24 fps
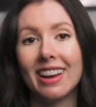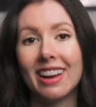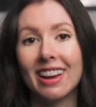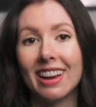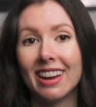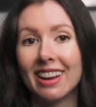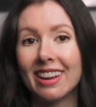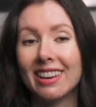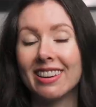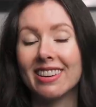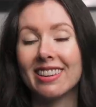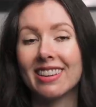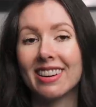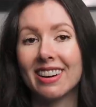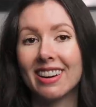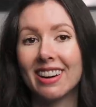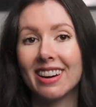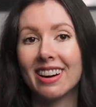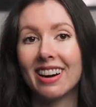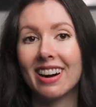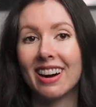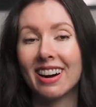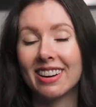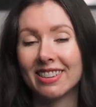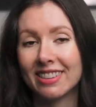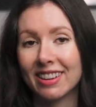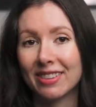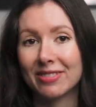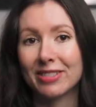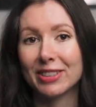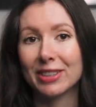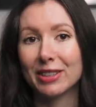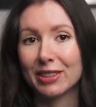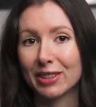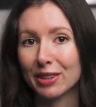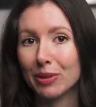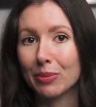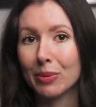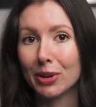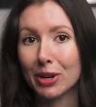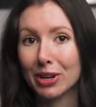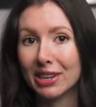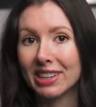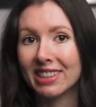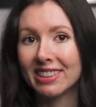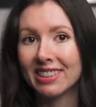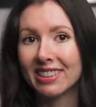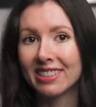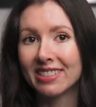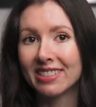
And I definitely worried.